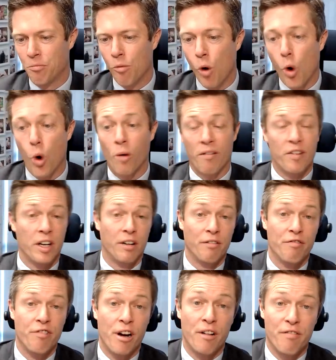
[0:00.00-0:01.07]
more of an
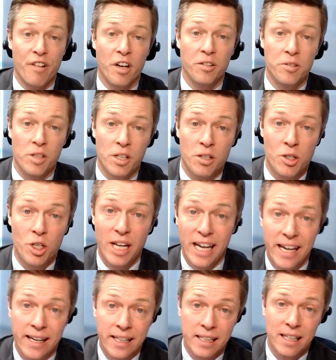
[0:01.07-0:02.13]
unfair advantage
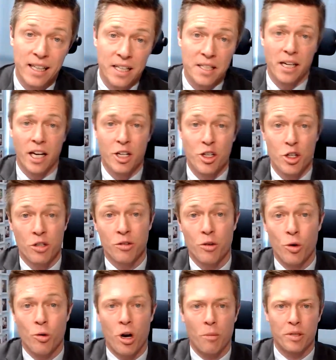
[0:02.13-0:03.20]
in litigation
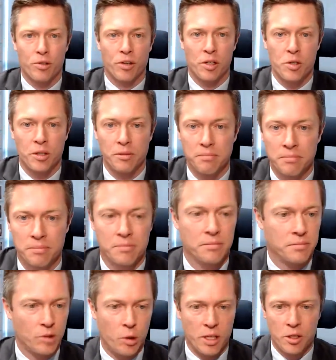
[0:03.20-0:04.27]
or arbitration?
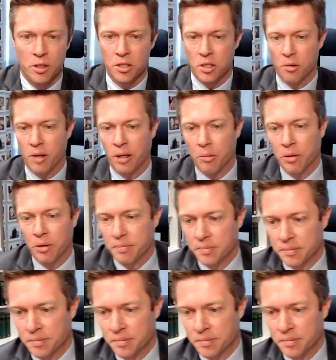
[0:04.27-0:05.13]
Question to anyone.